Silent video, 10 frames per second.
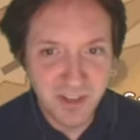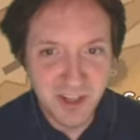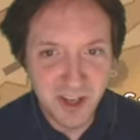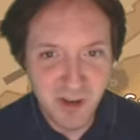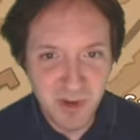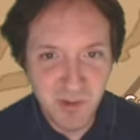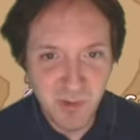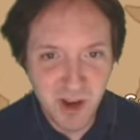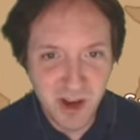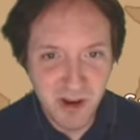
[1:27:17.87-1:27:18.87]
Tell me
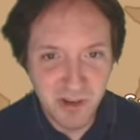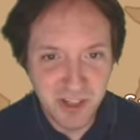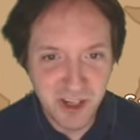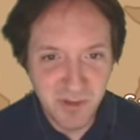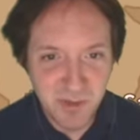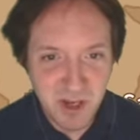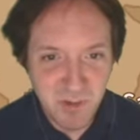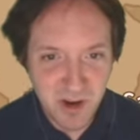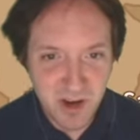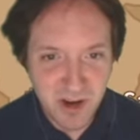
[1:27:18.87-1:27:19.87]
where. Tell me
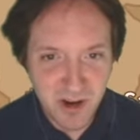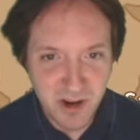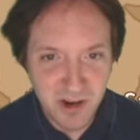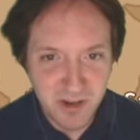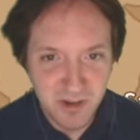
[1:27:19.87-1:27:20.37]
where.